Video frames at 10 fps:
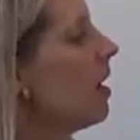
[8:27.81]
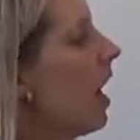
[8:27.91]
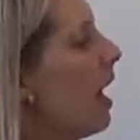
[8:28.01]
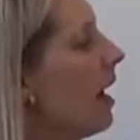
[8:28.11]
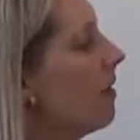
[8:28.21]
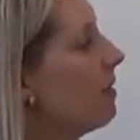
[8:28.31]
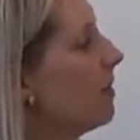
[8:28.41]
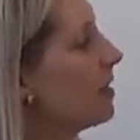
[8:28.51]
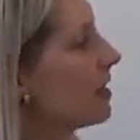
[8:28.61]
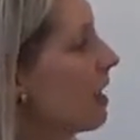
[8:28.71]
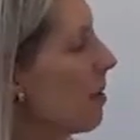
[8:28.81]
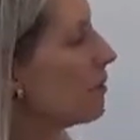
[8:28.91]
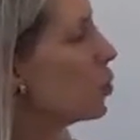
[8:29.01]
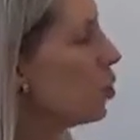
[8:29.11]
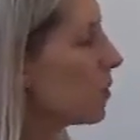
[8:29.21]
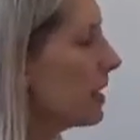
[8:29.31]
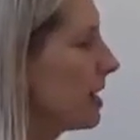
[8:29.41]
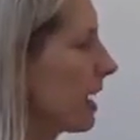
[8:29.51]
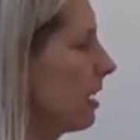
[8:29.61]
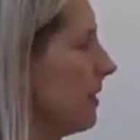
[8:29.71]
Uh, the sum of two
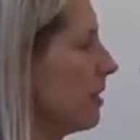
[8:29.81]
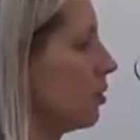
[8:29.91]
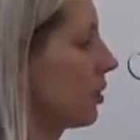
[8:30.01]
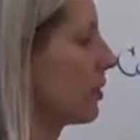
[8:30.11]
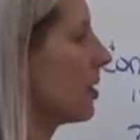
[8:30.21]
consecutive integers.